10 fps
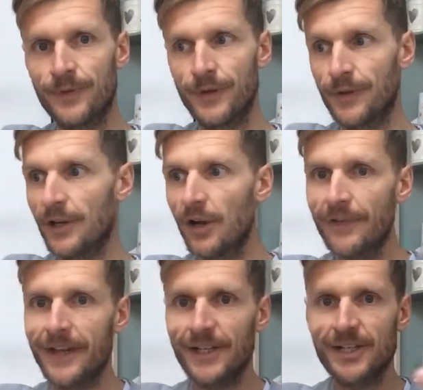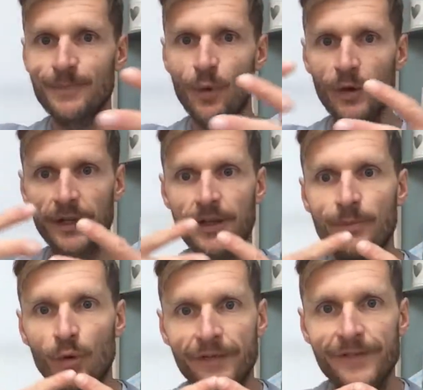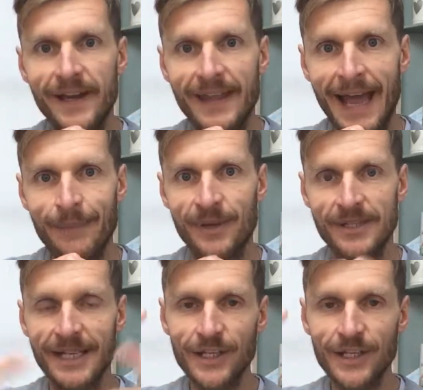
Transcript: life gets smaller the more fear that happens,